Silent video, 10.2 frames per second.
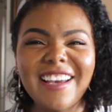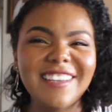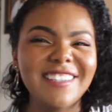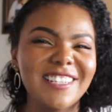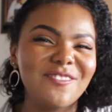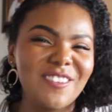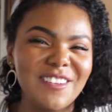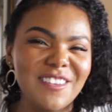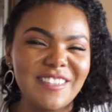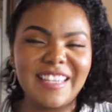It was just one
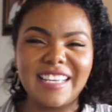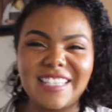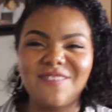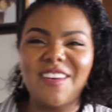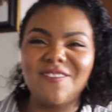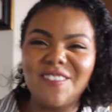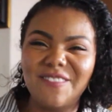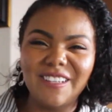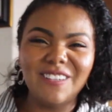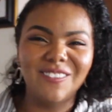of those things that made me
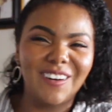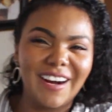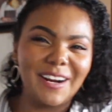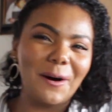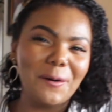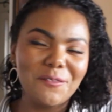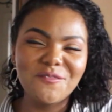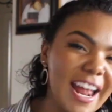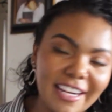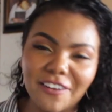feel more at
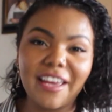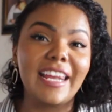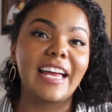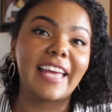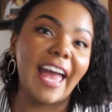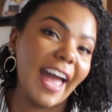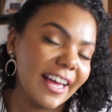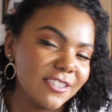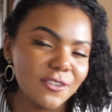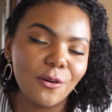home. You know, getting a
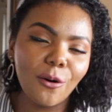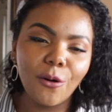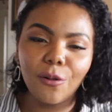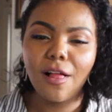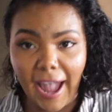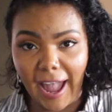candle,